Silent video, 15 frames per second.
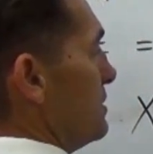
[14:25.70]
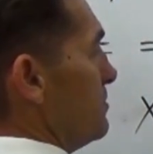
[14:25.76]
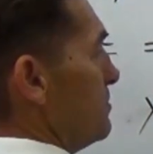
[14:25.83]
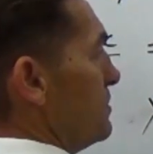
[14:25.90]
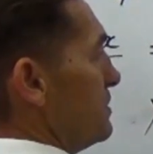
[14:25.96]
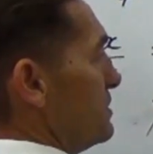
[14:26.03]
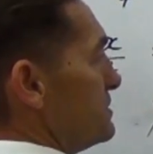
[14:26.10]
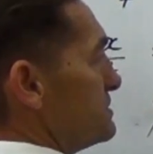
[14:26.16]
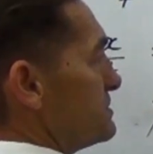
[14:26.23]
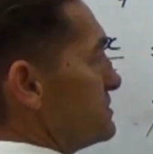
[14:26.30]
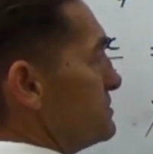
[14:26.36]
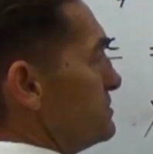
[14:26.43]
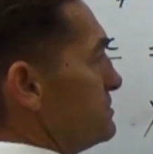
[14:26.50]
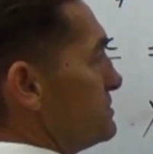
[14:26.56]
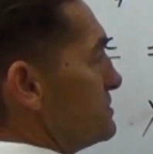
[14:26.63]
minus
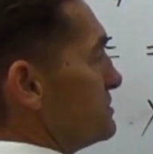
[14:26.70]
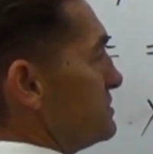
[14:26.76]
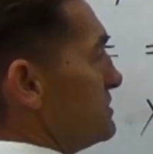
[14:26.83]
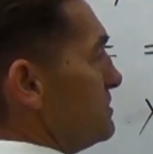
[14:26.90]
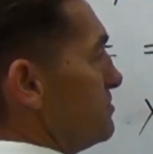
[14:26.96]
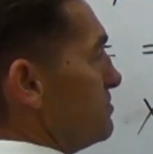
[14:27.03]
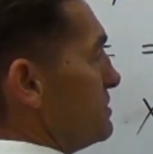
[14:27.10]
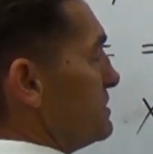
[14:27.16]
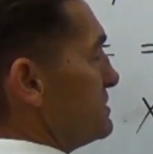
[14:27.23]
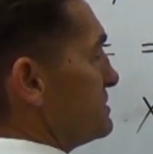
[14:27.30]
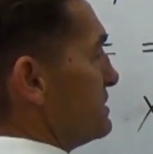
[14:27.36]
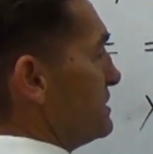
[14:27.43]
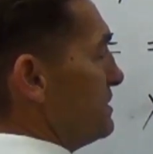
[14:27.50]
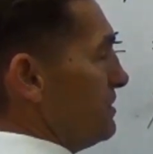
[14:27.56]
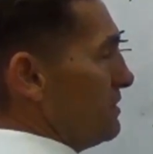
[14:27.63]
2t plus
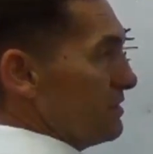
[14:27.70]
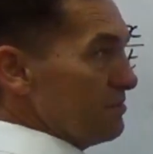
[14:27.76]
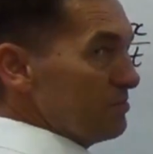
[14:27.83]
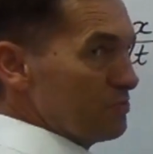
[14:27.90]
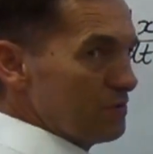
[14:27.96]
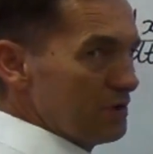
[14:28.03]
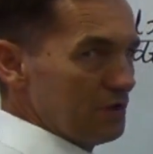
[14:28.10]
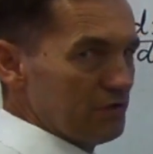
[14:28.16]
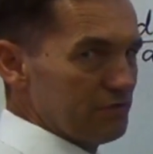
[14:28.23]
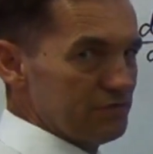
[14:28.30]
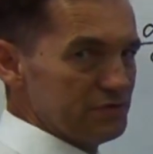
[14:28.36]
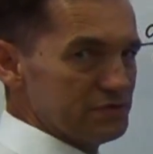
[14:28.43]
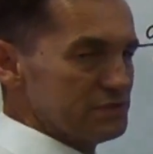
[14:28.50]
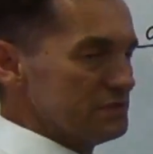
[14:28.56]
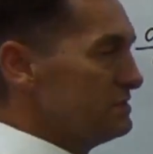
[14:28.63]
8, you can pretty
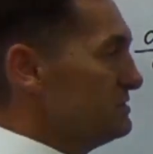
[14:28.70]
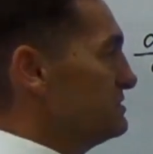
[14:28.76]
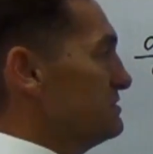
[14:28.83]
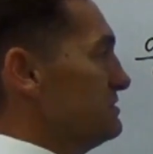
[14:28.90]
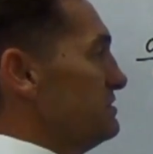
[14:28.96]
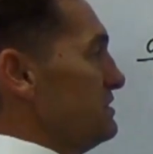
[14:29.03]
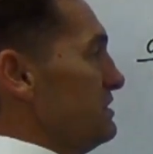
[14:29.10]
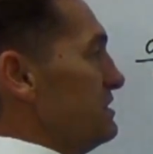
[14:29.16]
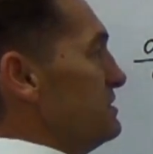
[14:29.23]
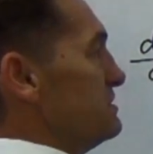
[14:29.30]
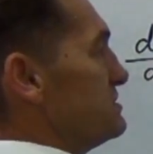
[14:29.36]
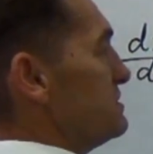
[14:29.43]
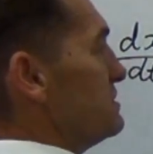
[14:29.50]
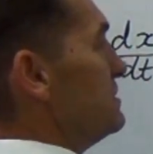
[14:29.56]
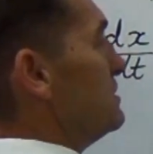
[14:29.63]
obviously see the
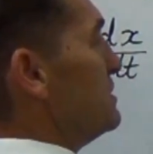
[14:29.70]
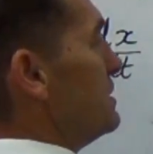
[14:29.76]
answer.